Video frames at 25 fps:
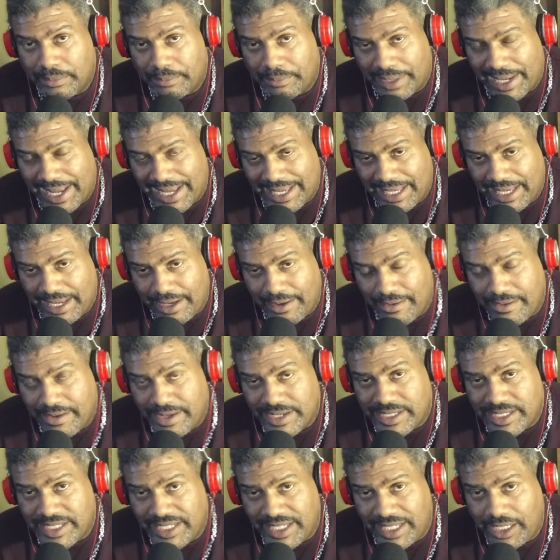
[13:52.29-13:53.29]
but I
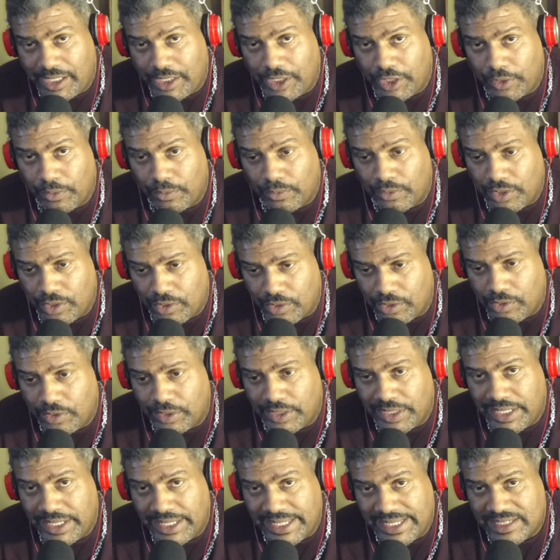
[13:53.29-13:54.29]
guarantee you're
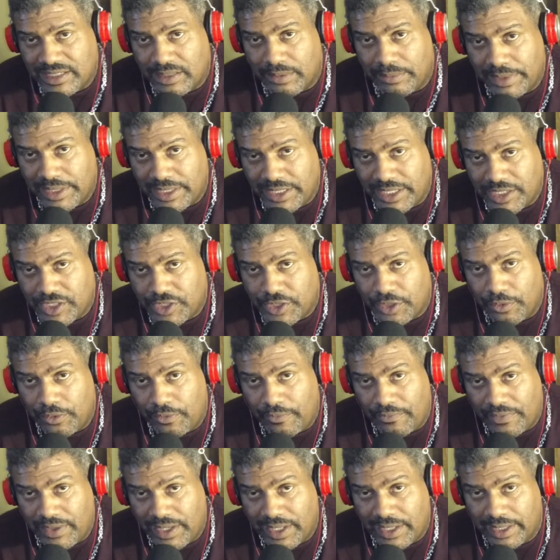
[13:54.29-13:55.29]
going to need some additional
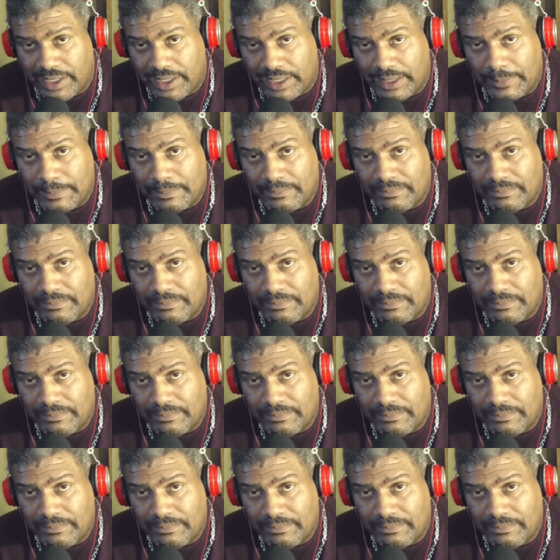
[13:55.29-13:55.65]
funding.